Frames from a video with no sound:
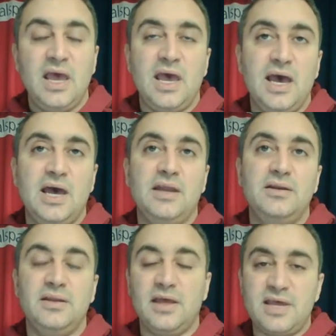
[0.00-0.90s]

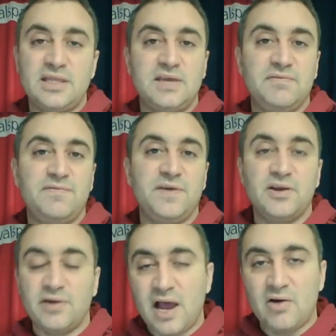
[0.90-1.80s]
and that they've
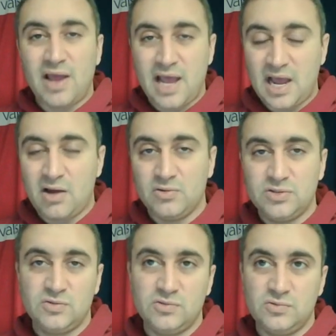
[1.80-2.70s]
figured out how
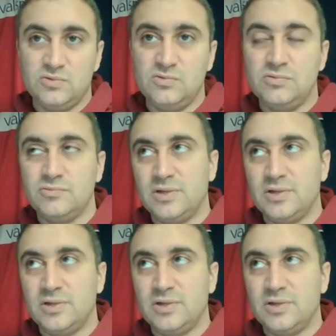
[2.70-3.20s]
to,